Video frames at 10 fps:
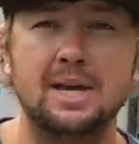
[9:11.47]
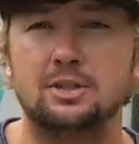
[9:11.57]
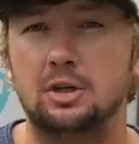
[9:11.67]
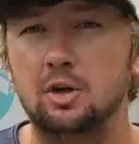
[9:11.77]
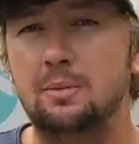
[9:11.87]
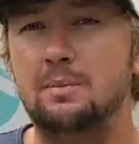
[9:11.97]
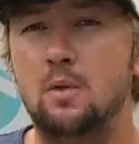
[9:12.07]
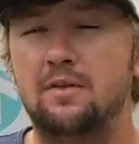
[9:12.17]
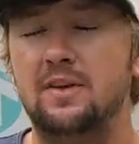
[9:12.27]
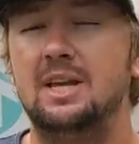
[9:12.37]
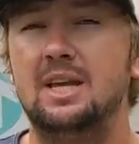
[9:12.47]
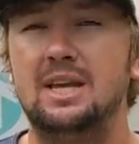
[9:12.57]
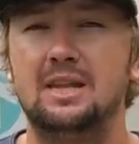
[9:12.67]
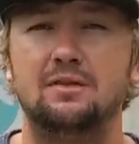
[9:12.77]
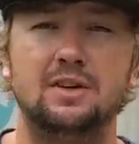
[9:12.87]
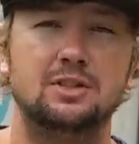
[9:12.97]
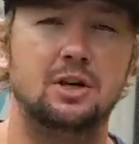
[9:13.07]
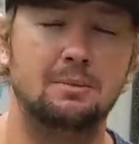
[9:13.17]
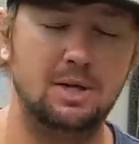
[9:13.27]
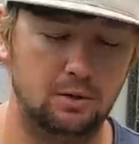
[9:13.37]
baits are a little bit more finicky to get the fish
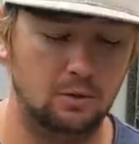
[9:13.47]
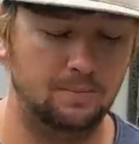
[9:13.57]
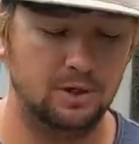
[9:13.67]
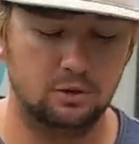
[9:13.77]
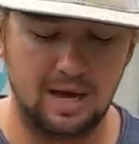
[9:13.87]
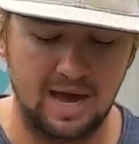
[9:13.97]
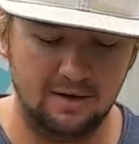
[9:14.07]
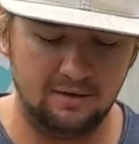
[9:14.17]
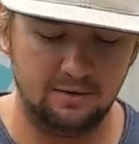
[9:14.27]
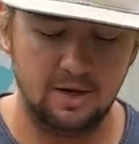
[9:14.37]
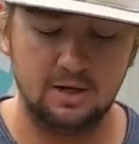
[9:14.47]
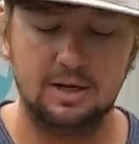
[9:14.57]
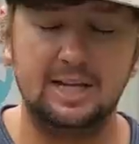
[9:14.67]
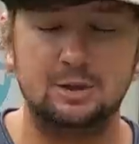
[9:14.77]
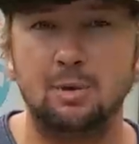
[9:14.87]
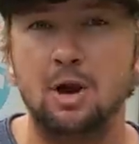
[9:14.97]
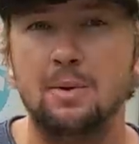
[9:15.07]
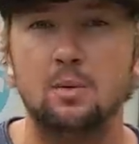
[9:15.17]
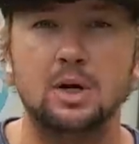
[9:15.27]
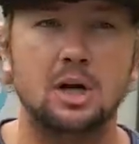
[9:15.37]
to commit to them. So I have
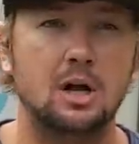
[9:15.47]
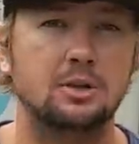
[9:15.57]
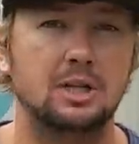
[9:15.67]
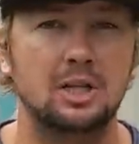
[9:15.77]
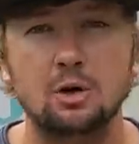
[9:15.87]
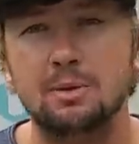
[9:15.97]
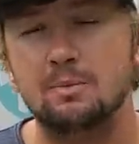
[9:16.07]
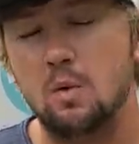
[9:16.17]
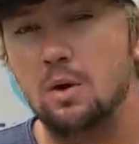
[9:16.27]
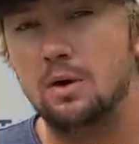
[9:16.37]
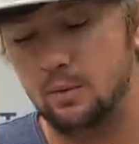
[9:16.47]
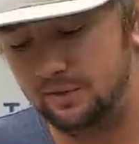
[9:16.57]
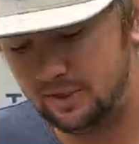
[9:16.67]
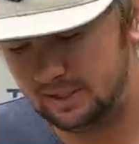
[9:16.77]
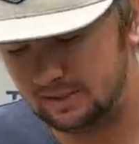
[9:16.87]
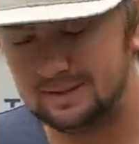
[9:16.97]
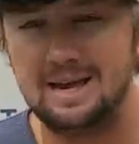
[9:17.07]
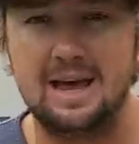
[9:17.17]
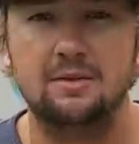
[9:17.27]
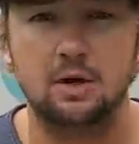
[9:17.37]
experimented with colors a little bit more with this
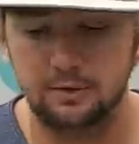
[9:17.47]
than I have